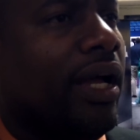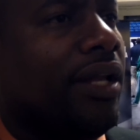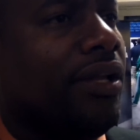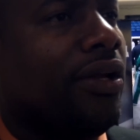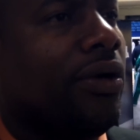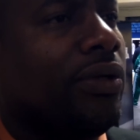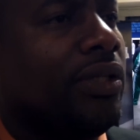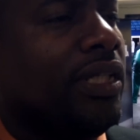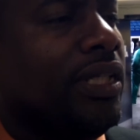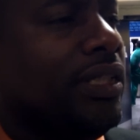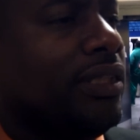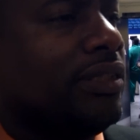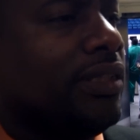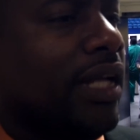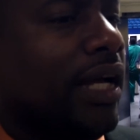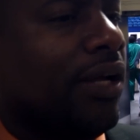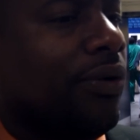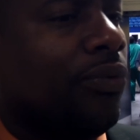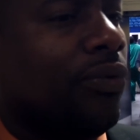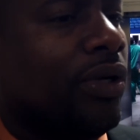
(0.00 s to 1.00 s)
I know he's
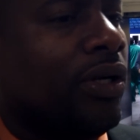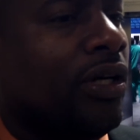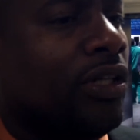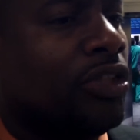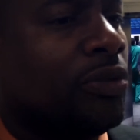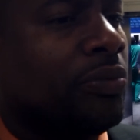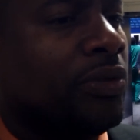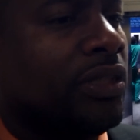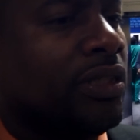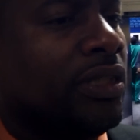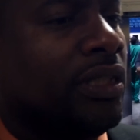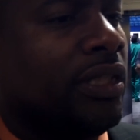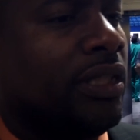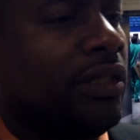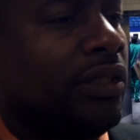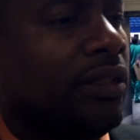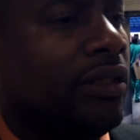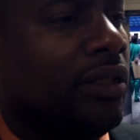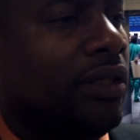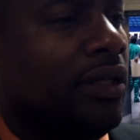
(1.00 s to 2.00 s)
not
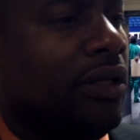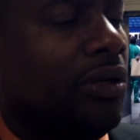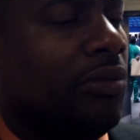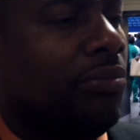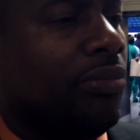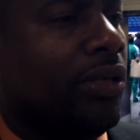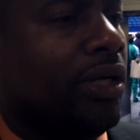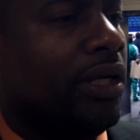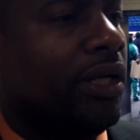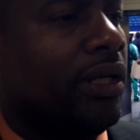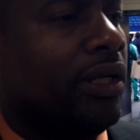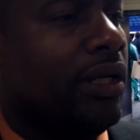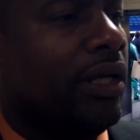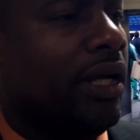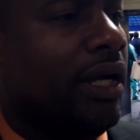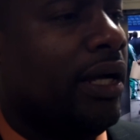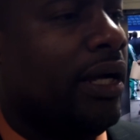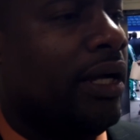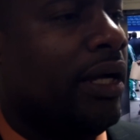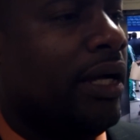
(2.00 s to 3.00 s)
100%.
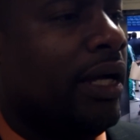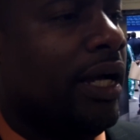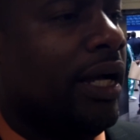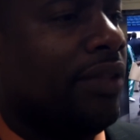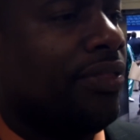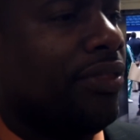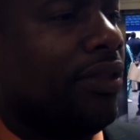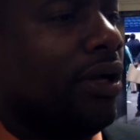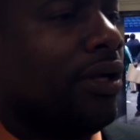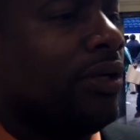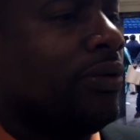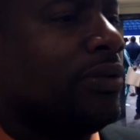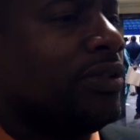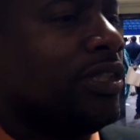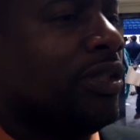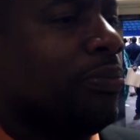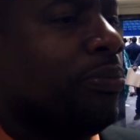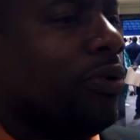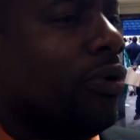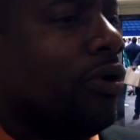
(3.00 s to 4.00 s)
But I thought it
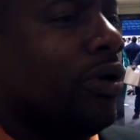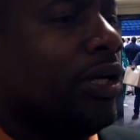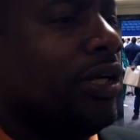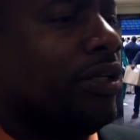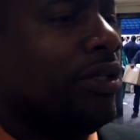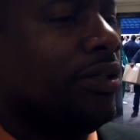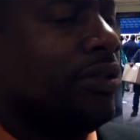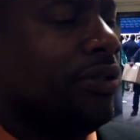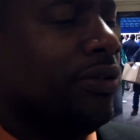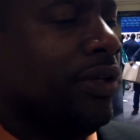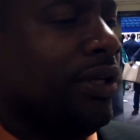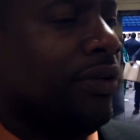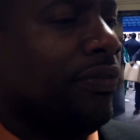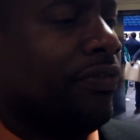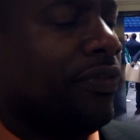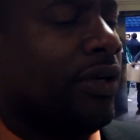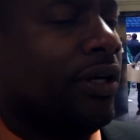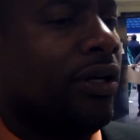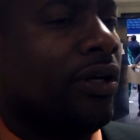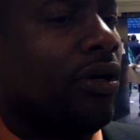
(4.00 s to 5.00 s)
was important
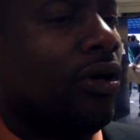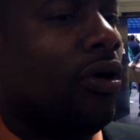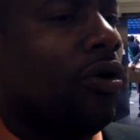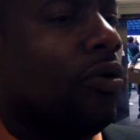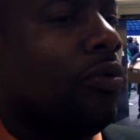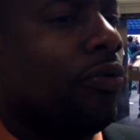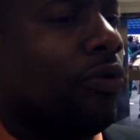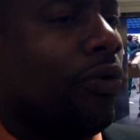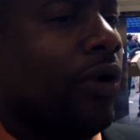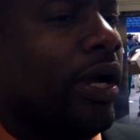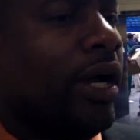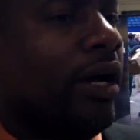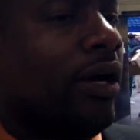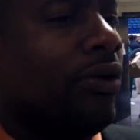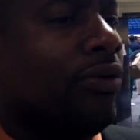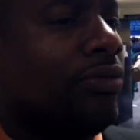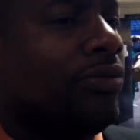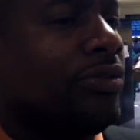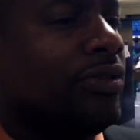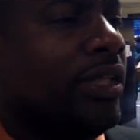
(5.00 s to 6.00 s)
in front of the home
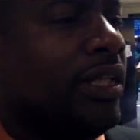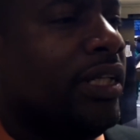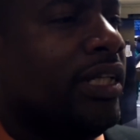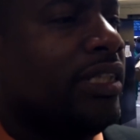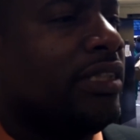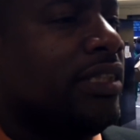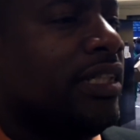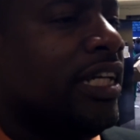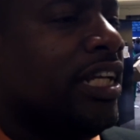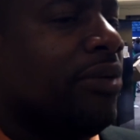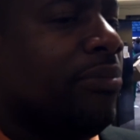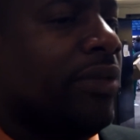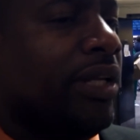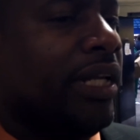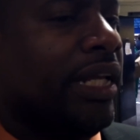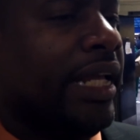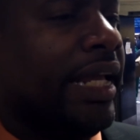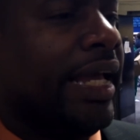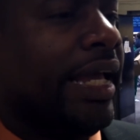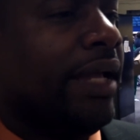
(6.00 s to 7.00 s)
crowd to at least get him
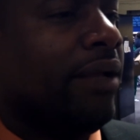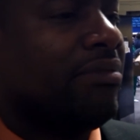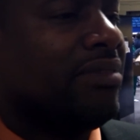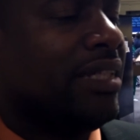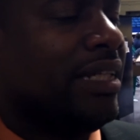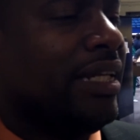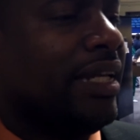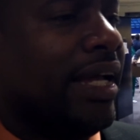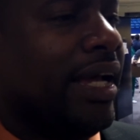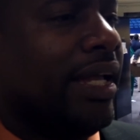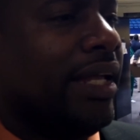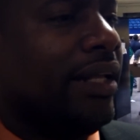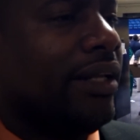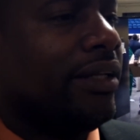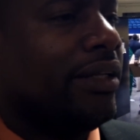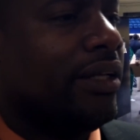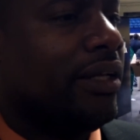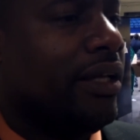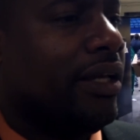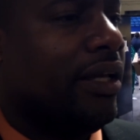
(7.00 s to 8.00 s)
in the game
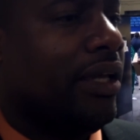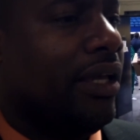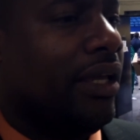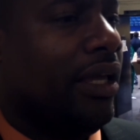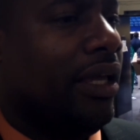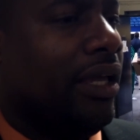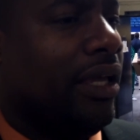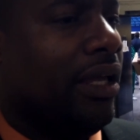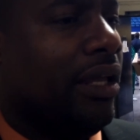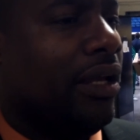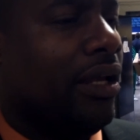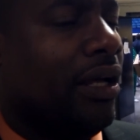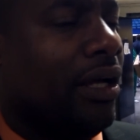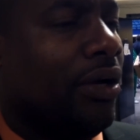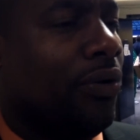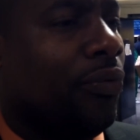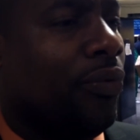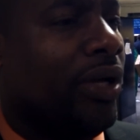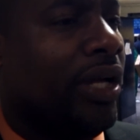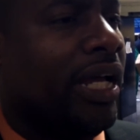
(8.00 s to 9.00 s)
tonight. And
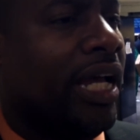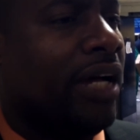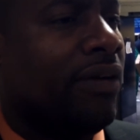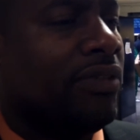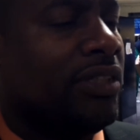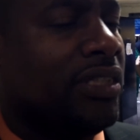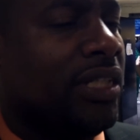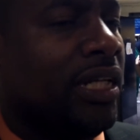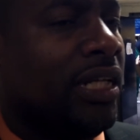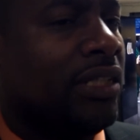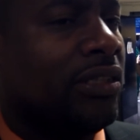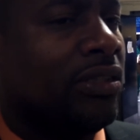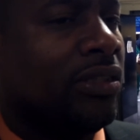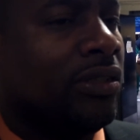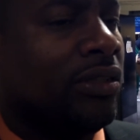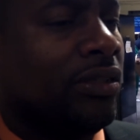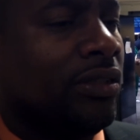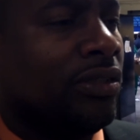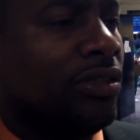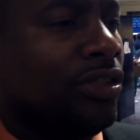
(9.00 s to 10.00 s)
we'll have a chance
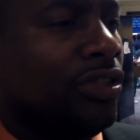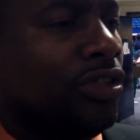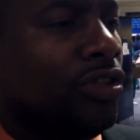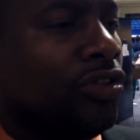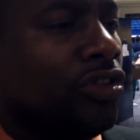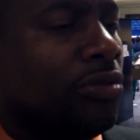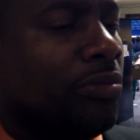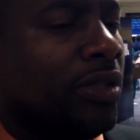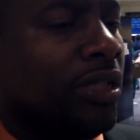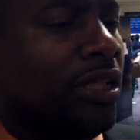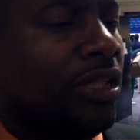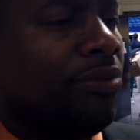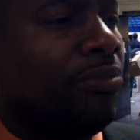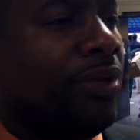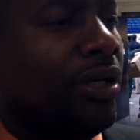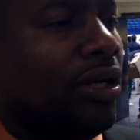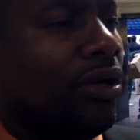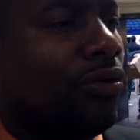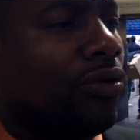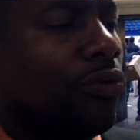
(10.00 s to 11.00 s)
to use him a
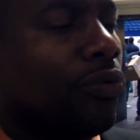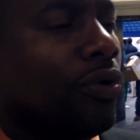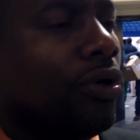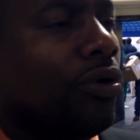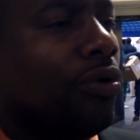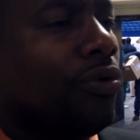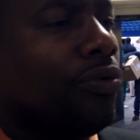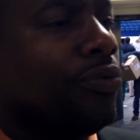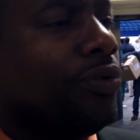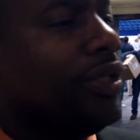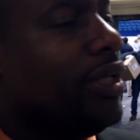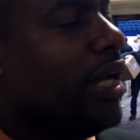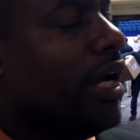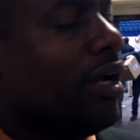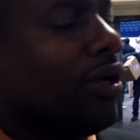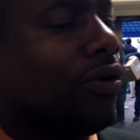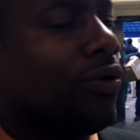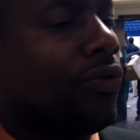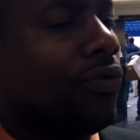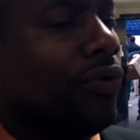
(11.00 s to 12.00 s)
little bit on the road. We're
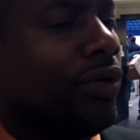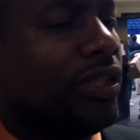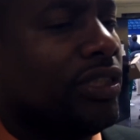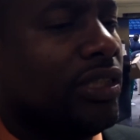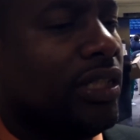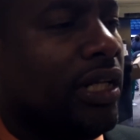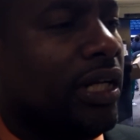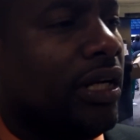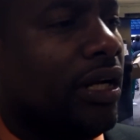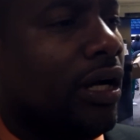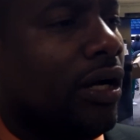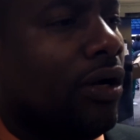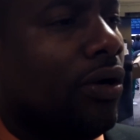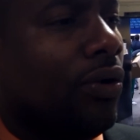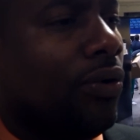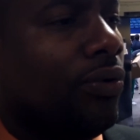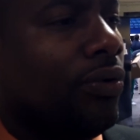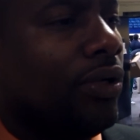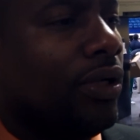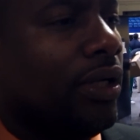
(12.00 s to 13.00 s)
not going to rush it at
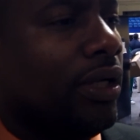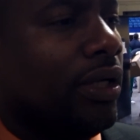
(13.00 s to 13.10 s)
all.